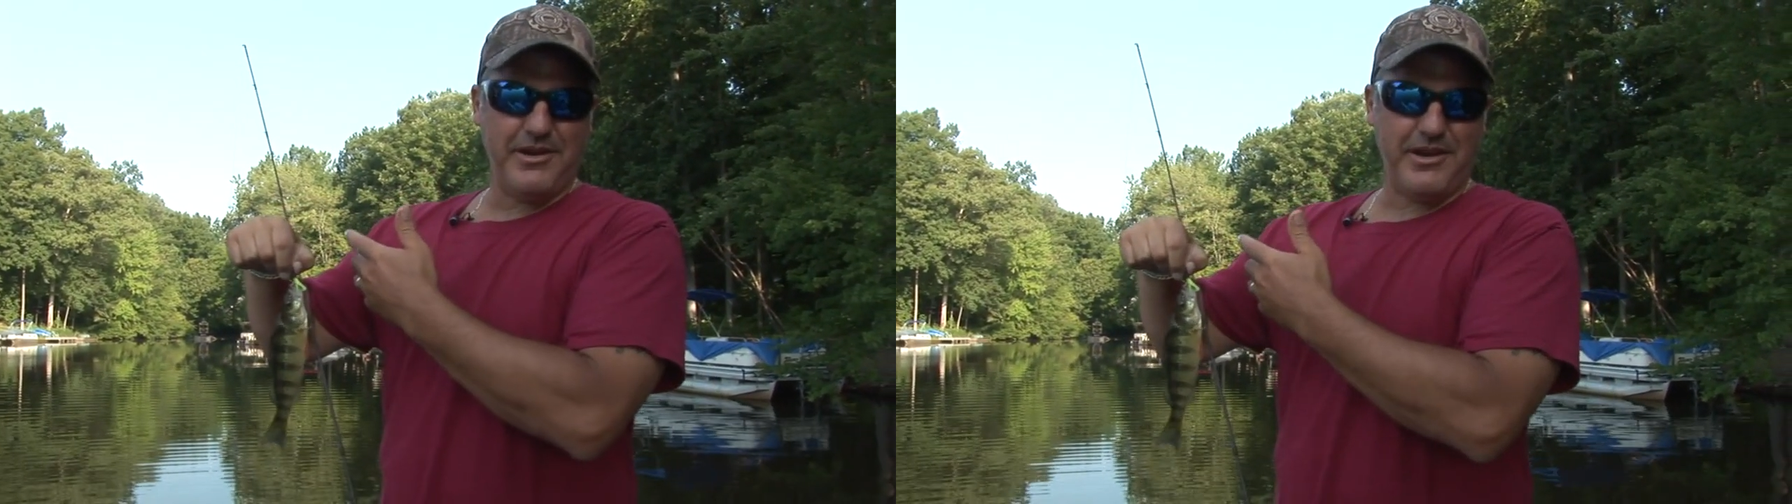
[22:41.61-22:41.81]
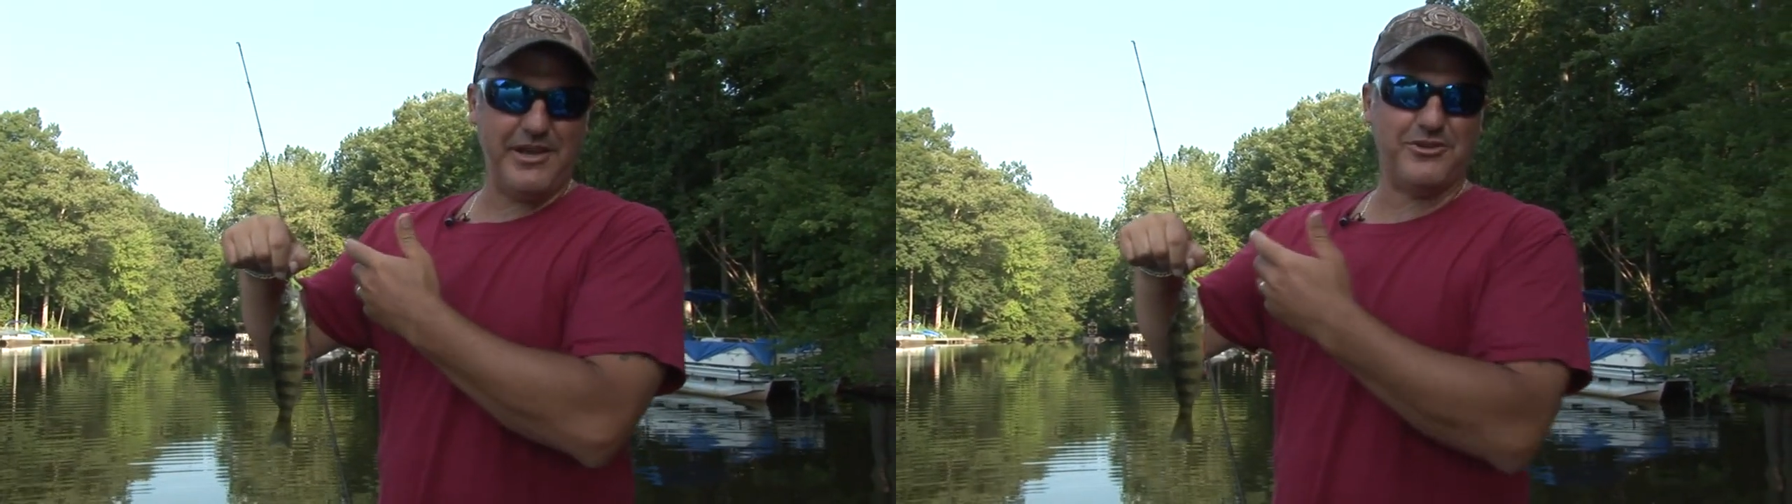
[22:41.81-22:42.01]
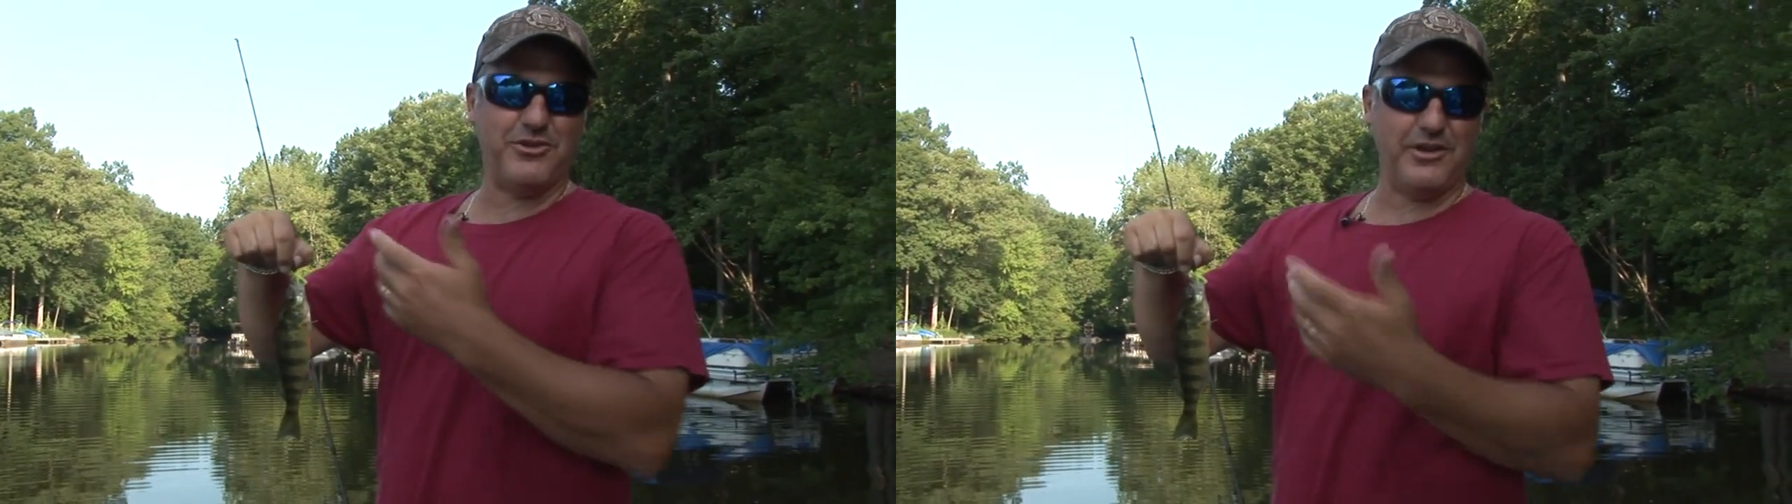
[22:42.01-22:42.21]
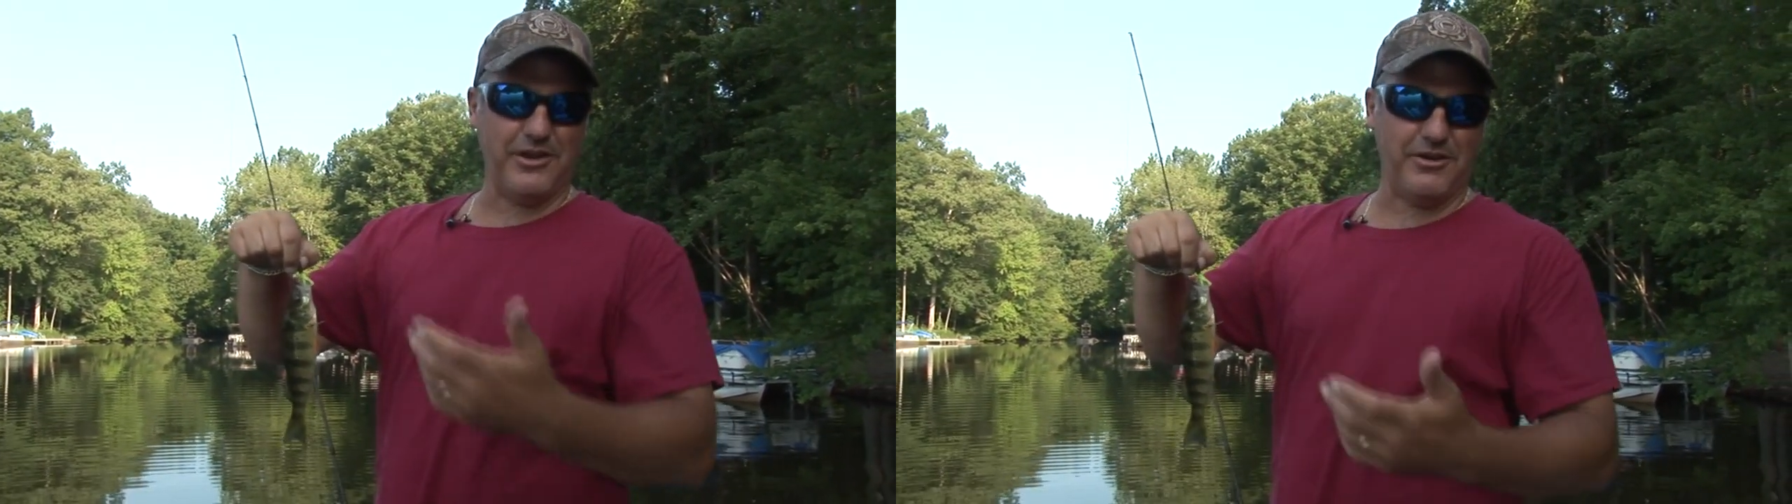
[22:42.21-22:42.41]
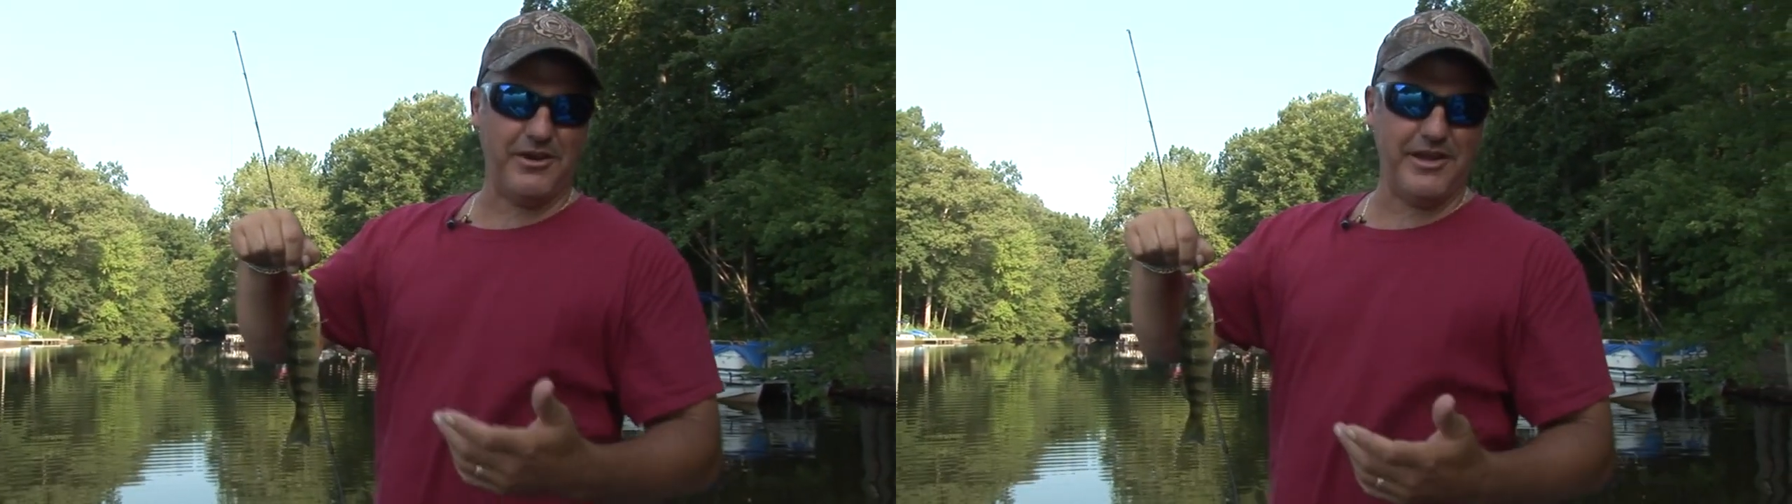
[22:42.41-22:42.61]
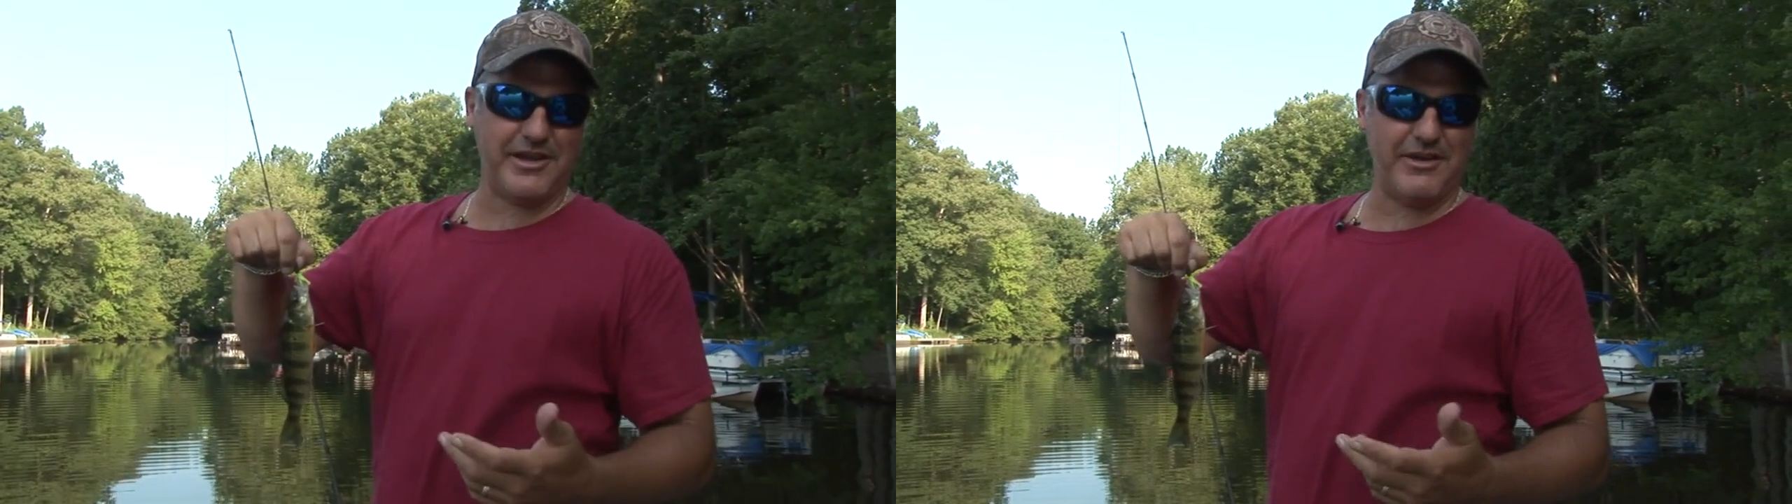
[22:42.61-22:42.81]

lake to a little lake,